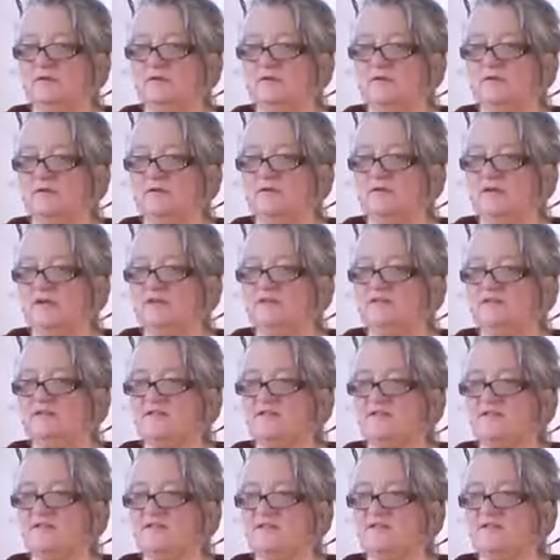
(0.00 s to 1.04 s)
find the
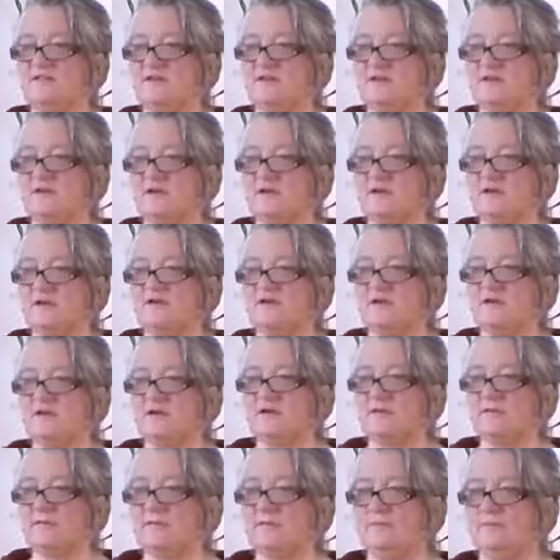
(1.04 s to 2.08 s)
center of
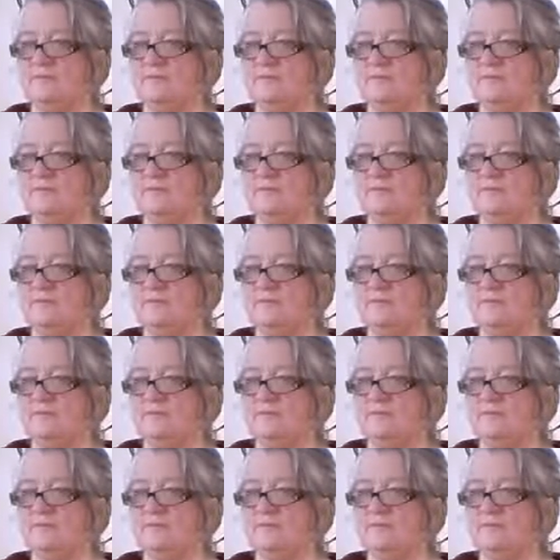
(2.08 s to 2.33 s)
them